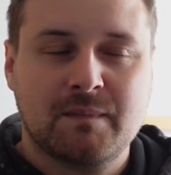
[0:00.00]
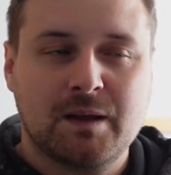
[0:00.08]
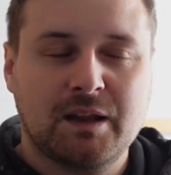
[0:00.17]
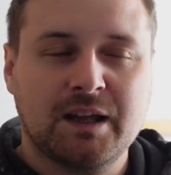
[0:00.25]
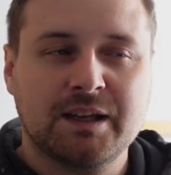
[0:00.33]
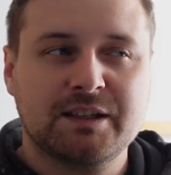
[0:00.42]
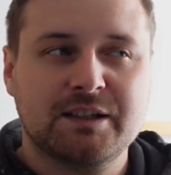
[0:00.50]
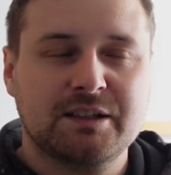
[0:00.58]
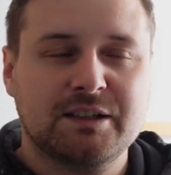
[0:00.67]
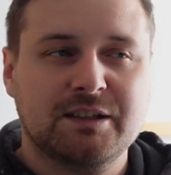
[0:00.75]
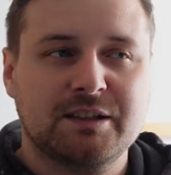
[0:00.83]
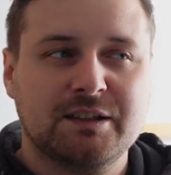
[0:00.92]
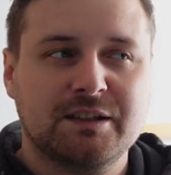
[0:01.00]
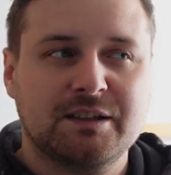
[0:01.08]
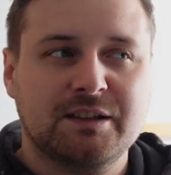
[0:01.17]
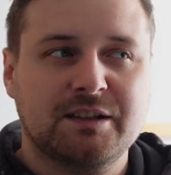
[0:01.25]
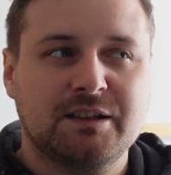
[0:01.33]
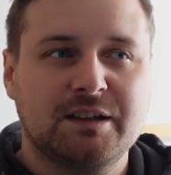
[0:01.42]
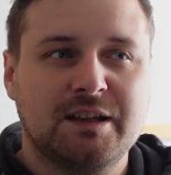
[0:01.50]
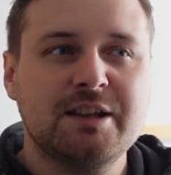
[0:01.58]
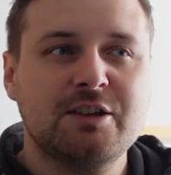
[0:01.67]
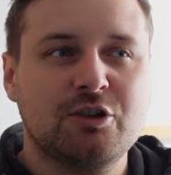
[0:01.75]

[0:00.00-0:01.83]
Like, he could